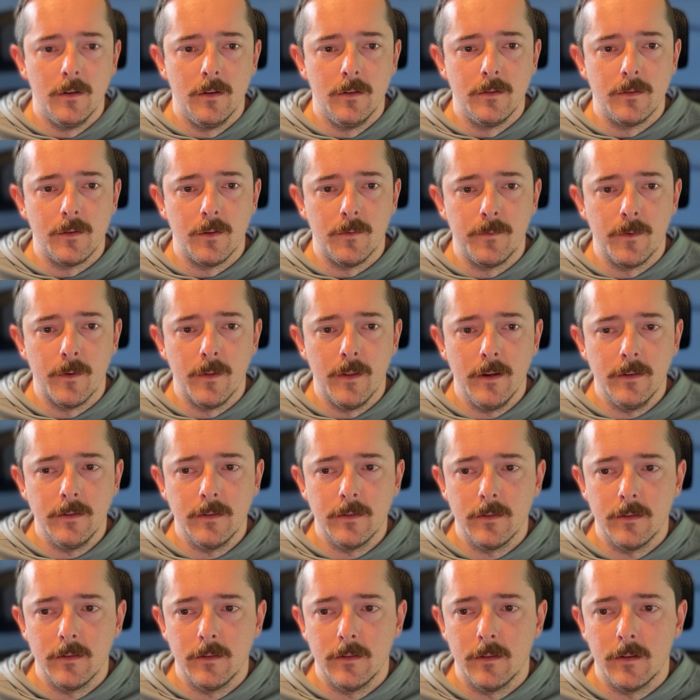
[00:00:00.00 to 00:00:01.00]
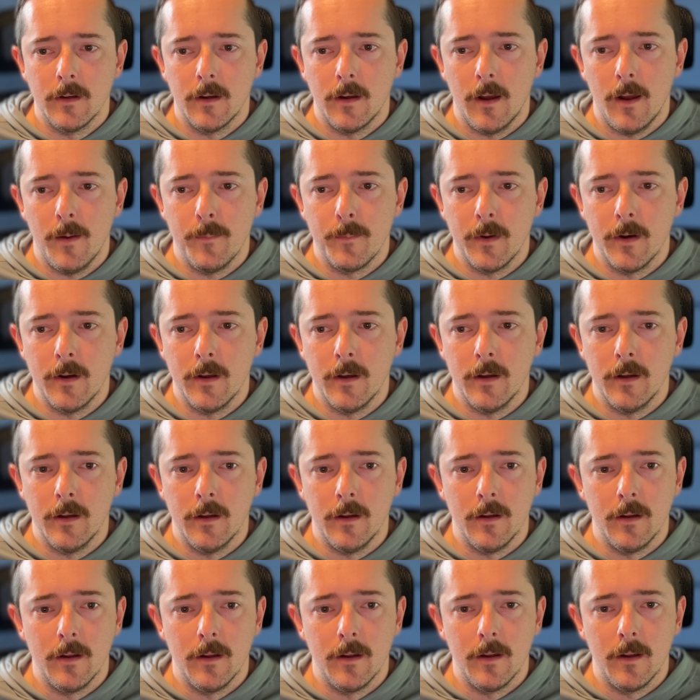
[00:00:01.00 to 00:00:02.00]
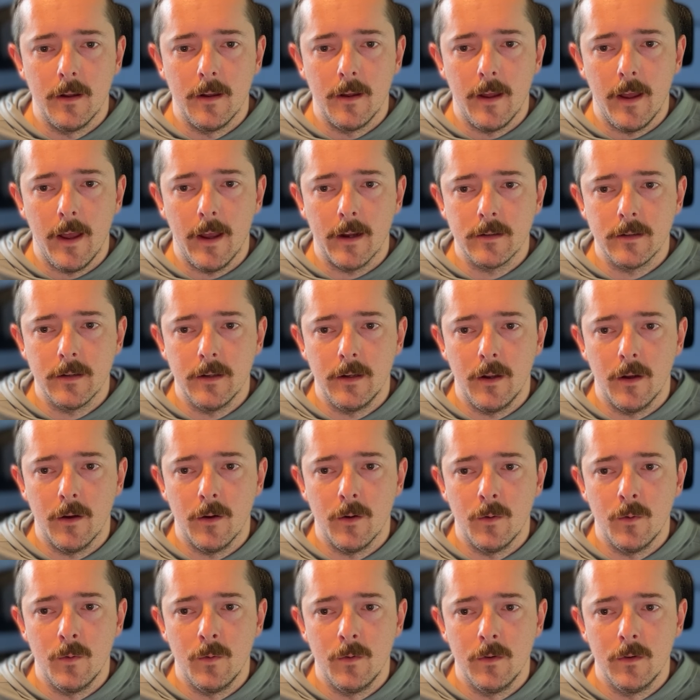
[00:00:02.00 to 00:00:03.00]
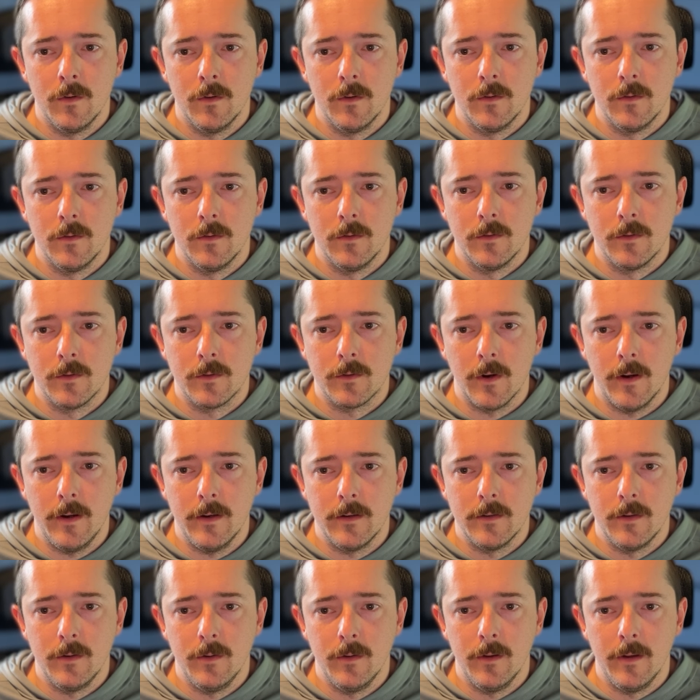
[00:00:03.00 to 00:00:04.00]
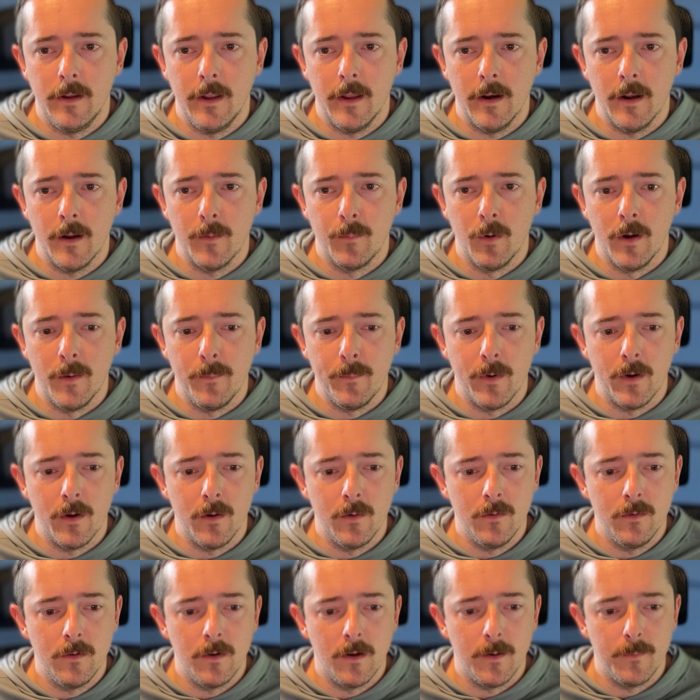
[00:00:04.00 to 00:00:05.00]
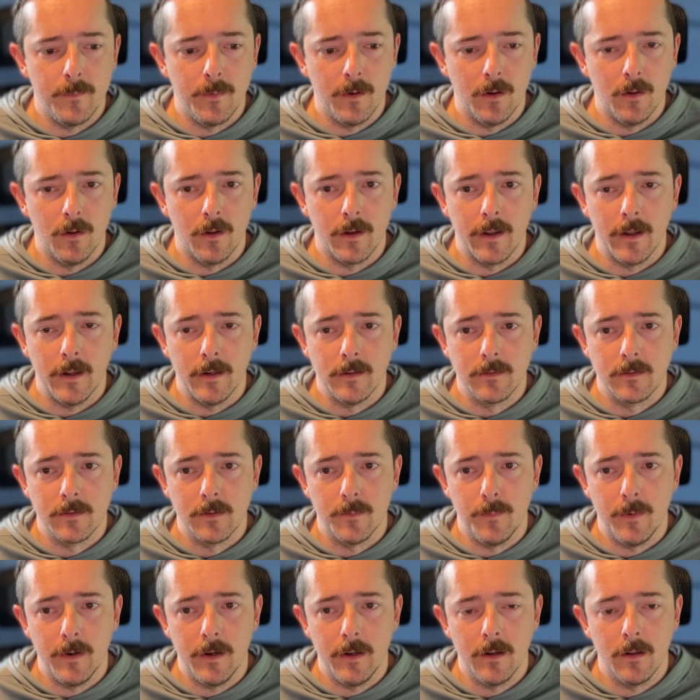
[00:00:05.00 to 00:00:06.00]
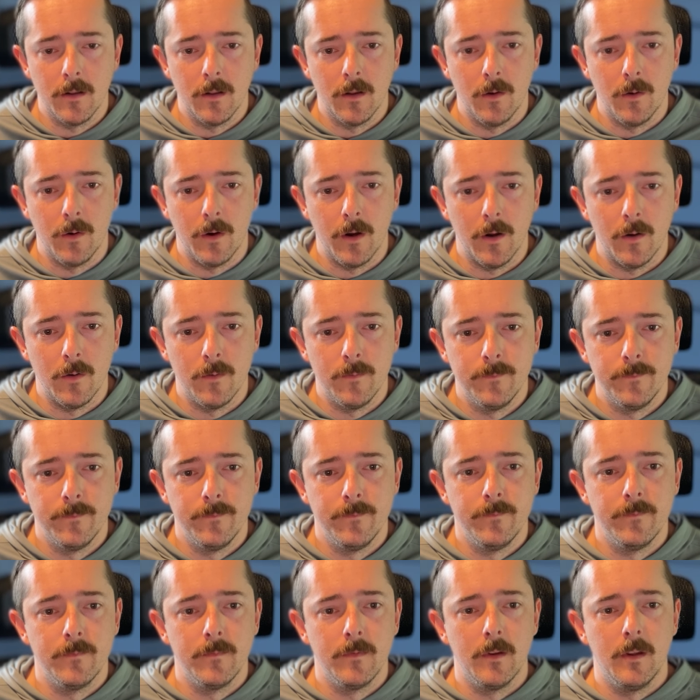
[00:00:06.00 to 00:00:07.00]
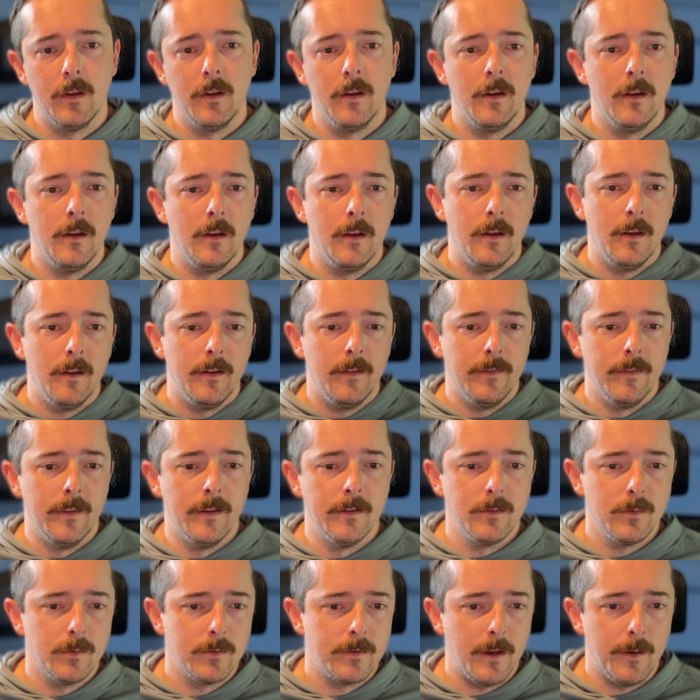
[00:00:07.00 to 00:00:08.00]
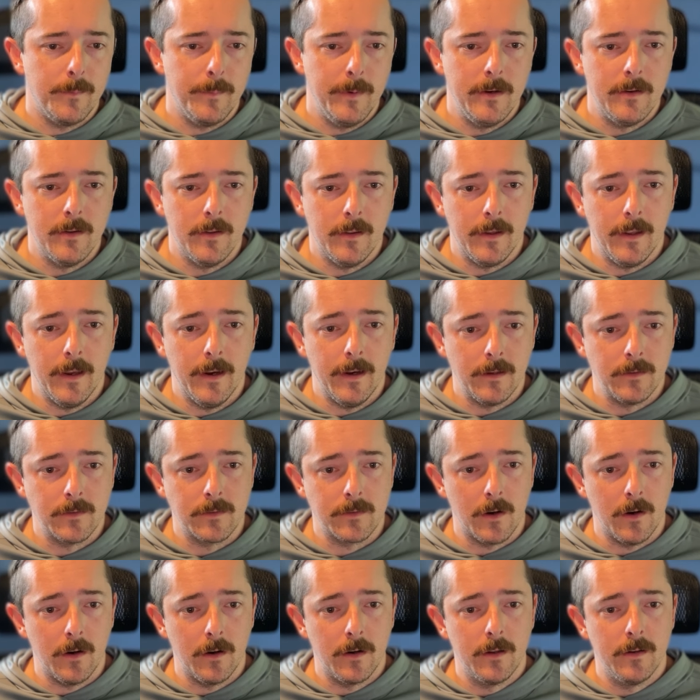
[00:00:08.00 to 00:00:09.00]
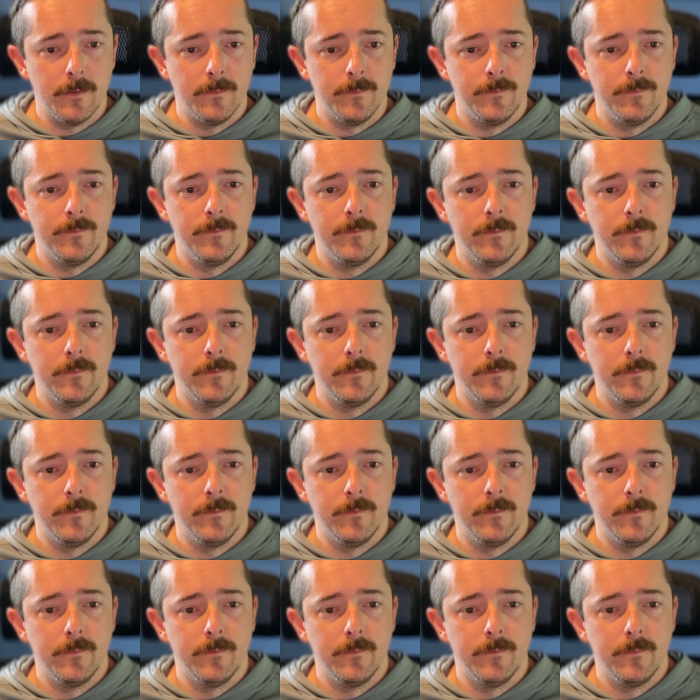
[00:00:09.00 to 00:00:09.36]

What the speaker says: So for this, I'm going to actually go straight to the GitHub repo. I'm going to look at submitting a logo. This will take me to the getting started.